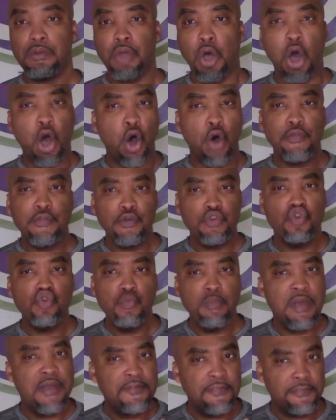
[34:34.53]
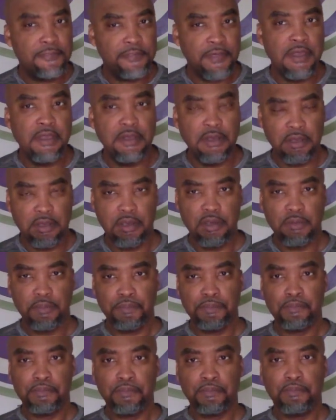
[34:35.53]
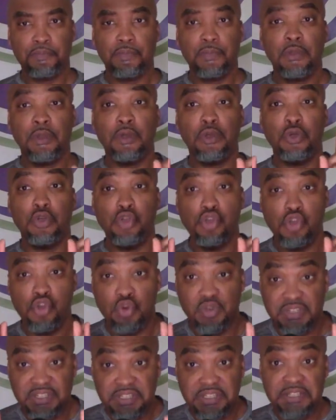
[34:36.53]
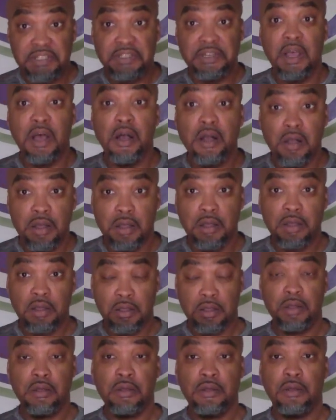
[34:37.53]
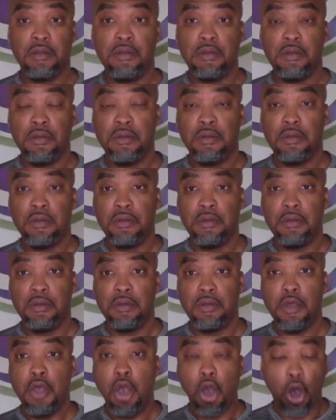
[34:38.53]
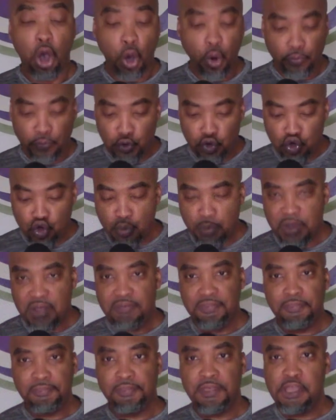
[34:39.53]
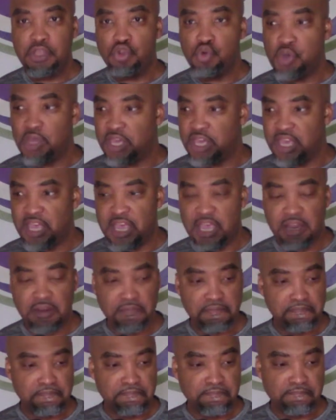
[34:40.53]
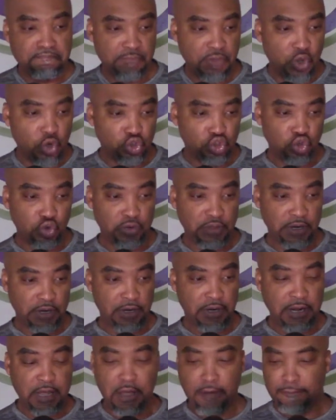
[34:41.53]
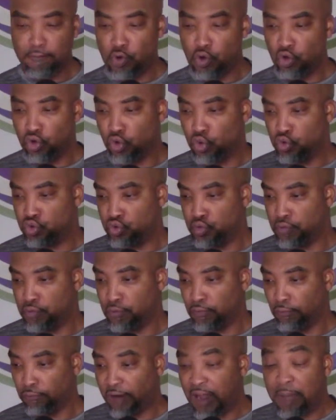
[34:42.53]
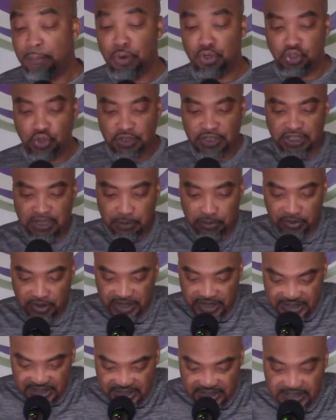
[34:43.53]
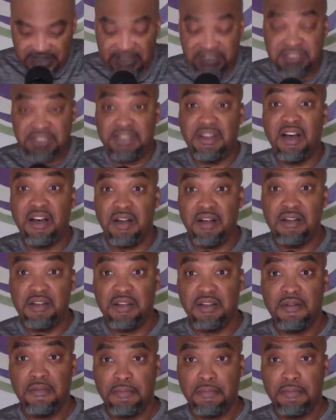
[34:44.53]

Although you may think you're stuck, although you may think you can't go to the left or go to the right, but you're simply stuck